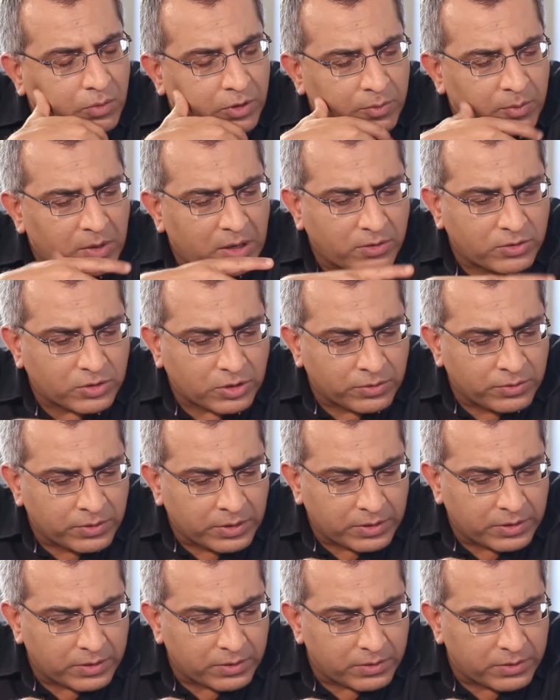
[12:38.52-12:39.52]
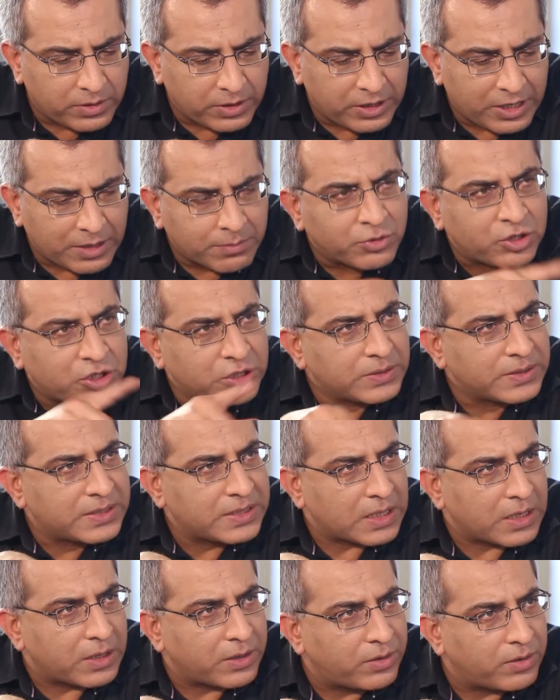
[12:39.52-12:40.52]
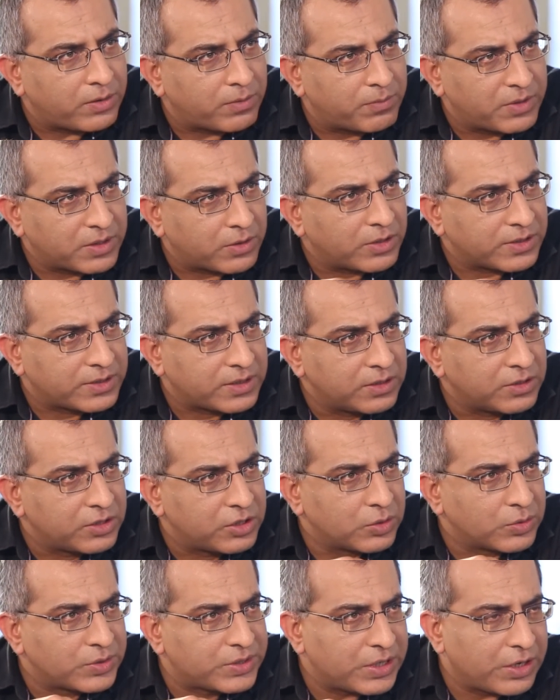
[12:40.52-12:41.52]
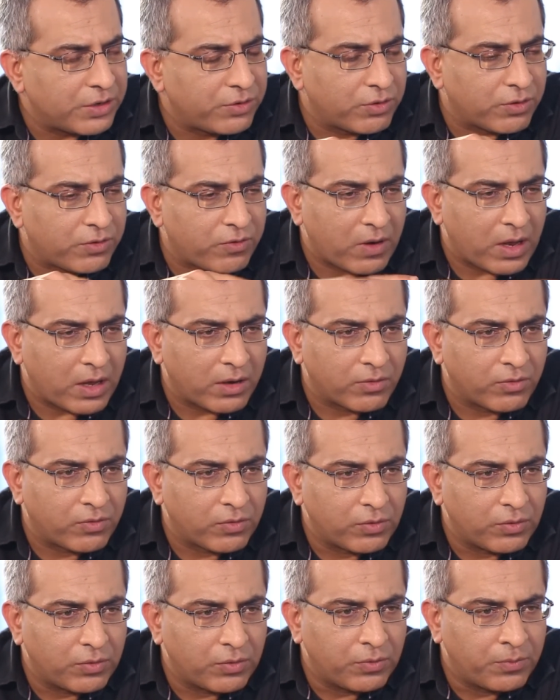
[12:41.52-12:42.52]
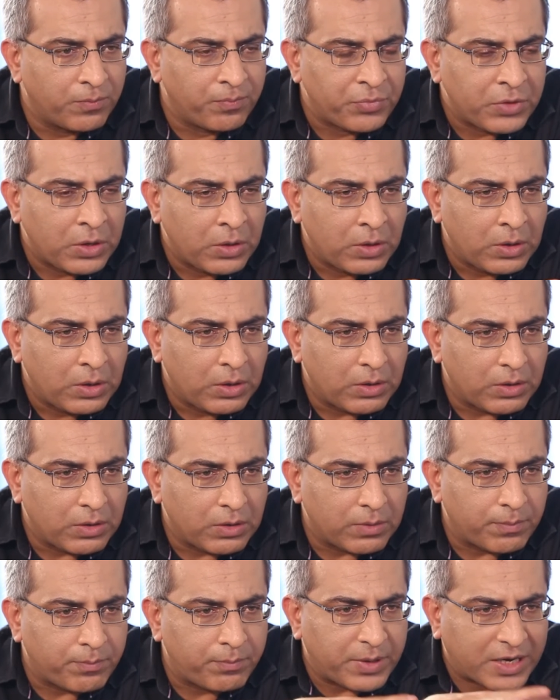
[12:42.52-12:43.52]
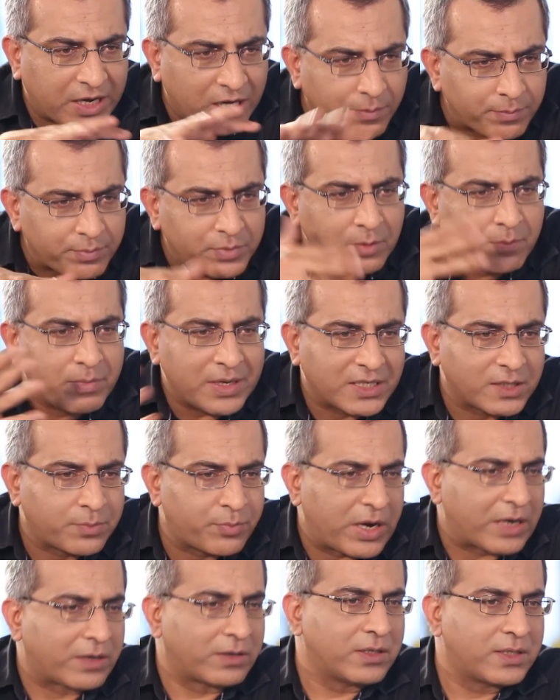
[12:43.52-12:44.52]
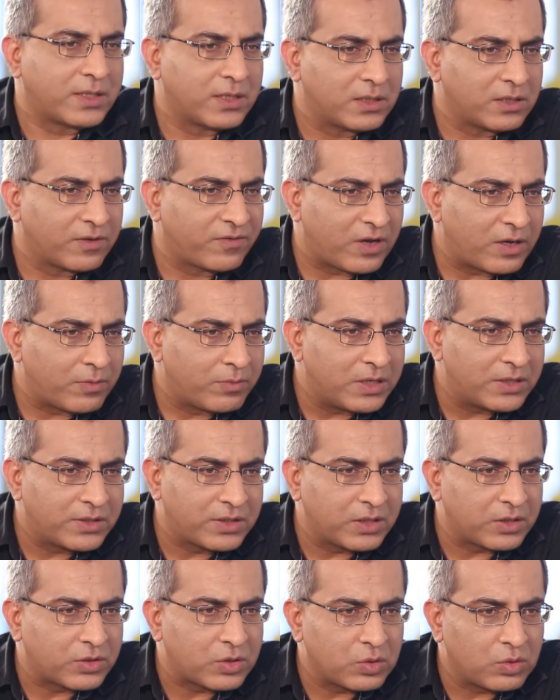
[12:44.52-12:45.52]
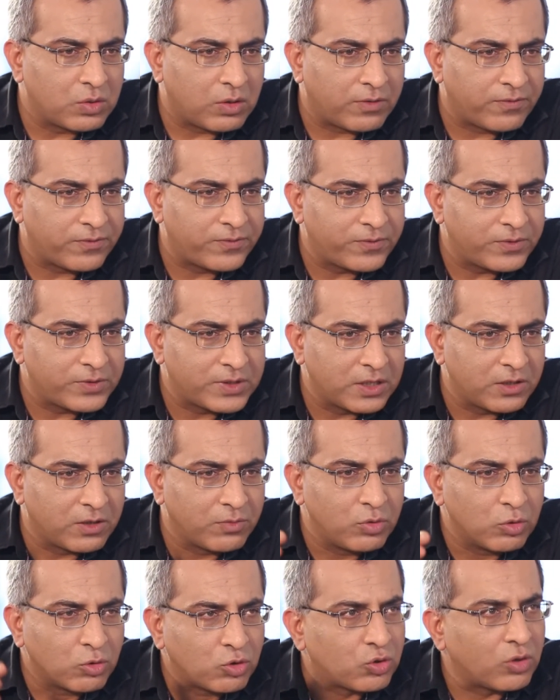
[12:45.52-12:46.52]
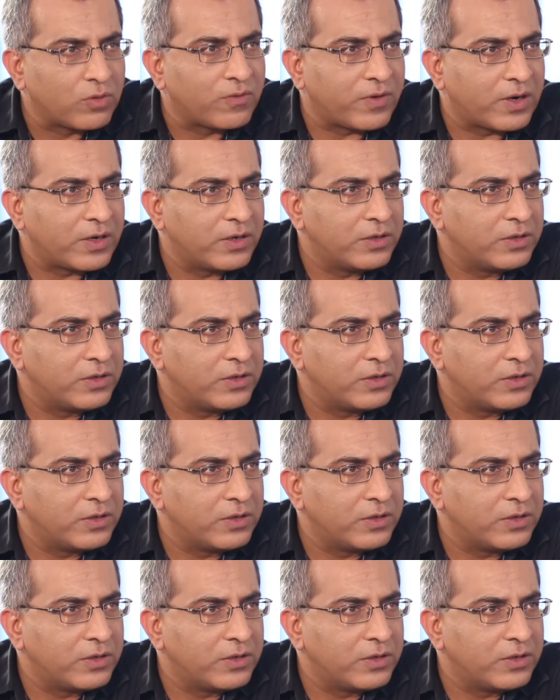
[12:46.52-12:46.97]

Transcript: What about on the redemption side? Because since you said you're trying to pick up the best practices, if I may say so, of say the mutual fund